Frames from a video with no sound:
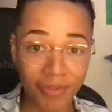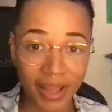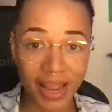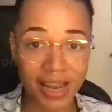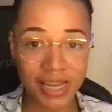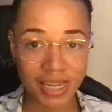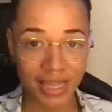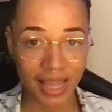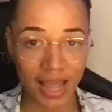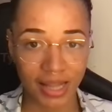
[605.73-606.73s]
for the energy
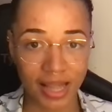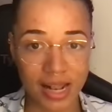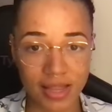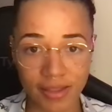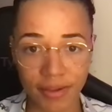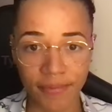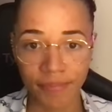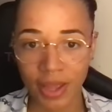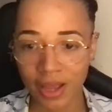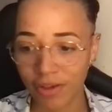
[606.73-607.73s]
to get cleansed.
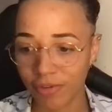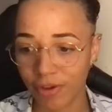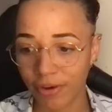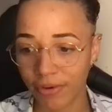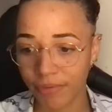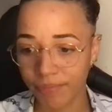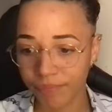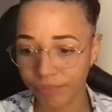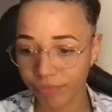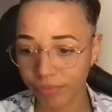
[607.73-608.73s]
So
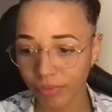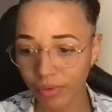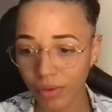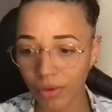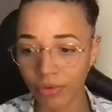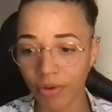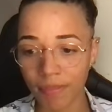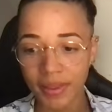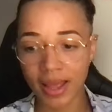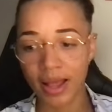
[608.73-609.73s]
on
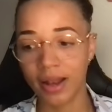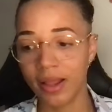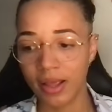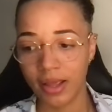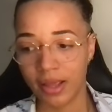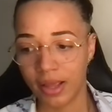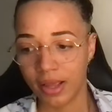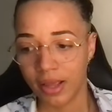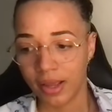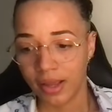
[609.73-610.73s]
top of that,
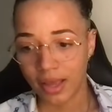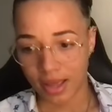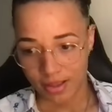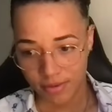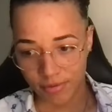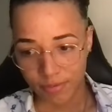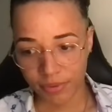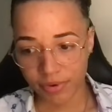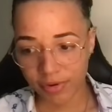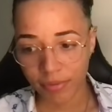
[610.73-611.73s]
yeah,
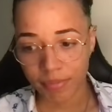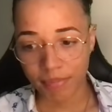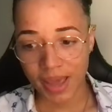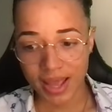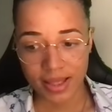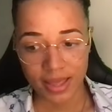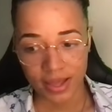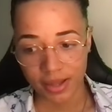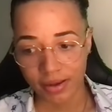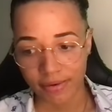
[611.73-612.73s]
spiritual
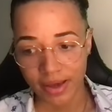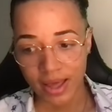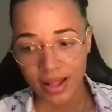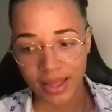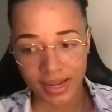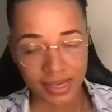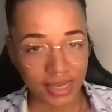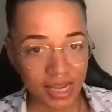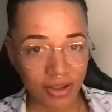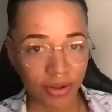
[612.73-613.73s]
bathing, all right? Like a
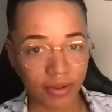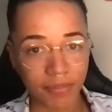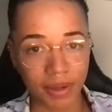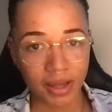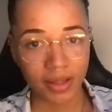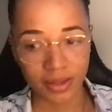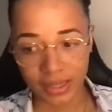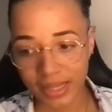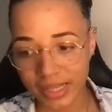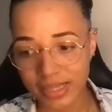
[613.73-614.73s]
detox bath, a
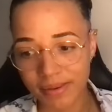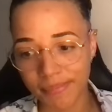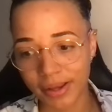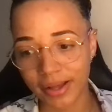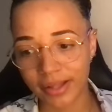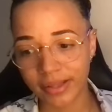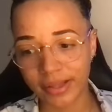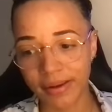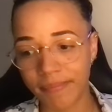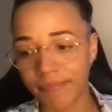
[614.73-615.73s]
cleansing bath,
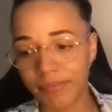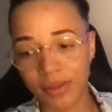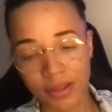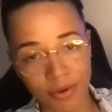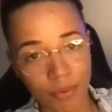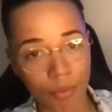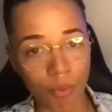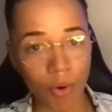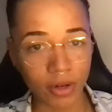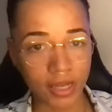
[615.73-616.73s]
um, you know,
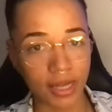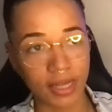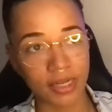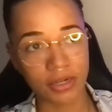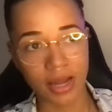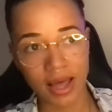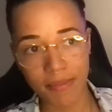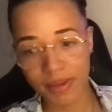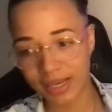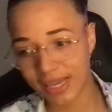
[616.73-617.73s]
water,
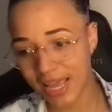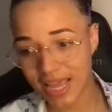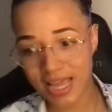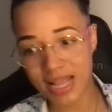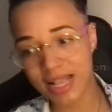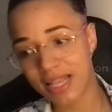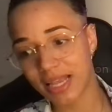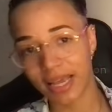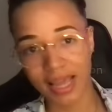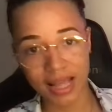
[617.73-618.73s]
tribe, teas,
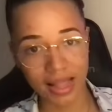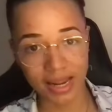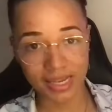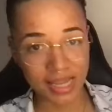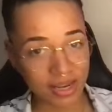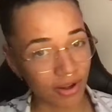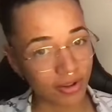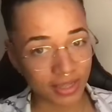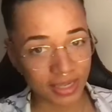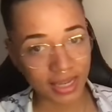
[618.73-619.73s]
okay? Like
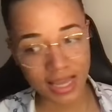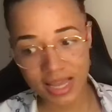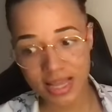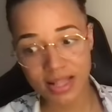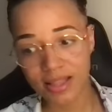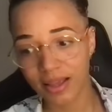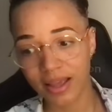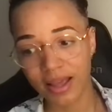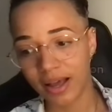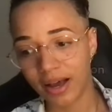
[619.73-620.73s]
detoxing teas,
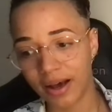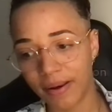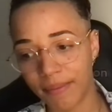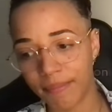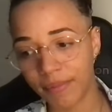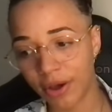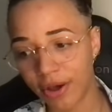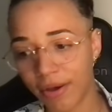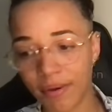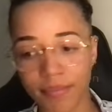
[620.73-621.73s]
um,
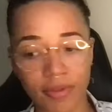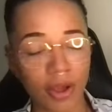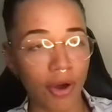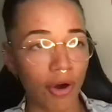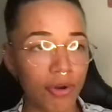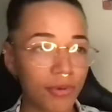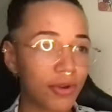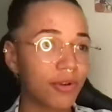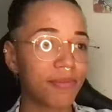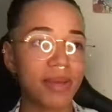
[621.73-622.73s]
herbs, home
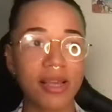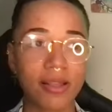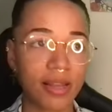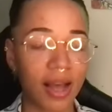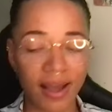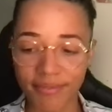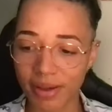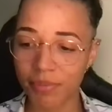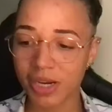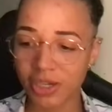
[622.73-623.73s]
cooked meals, and high
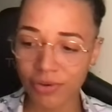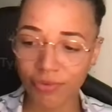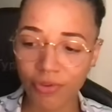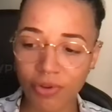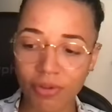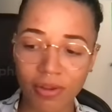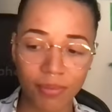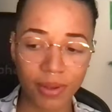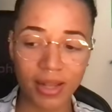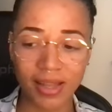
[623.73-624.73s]
vibrational foods
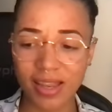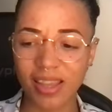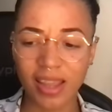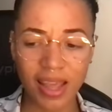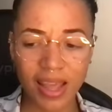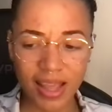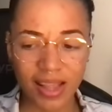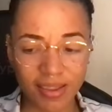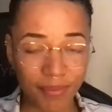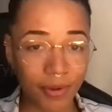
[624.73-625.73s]
is what this
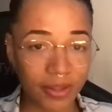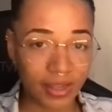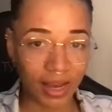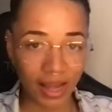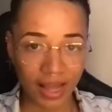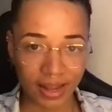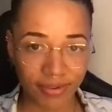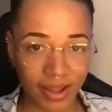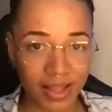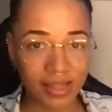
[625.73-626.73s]
someone's
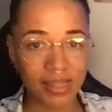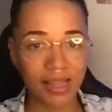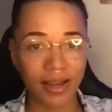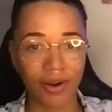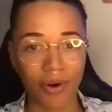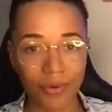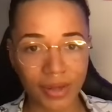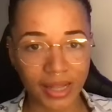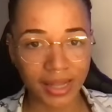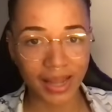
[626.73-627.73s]
guide, right? It's, it's like a whole
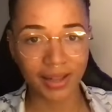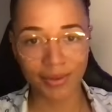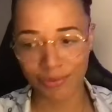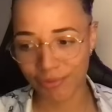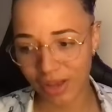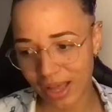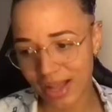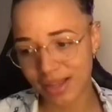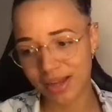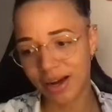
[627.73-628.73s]
collective of
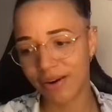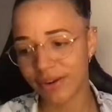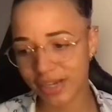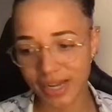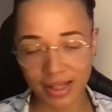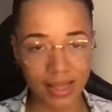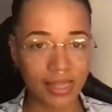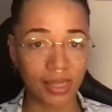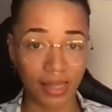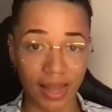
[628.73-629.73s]
guides encouraging
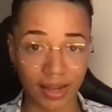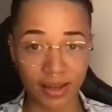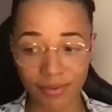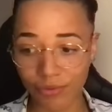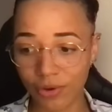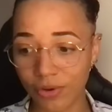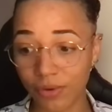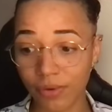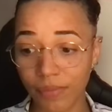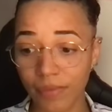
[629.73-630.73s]
this collective
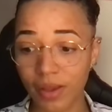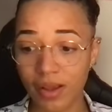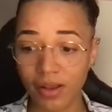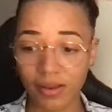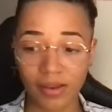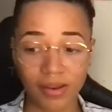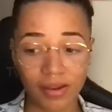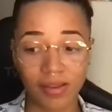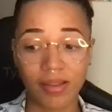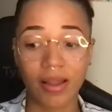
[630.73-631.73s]
to to
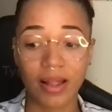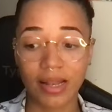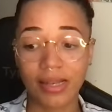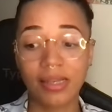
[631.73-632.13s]
just start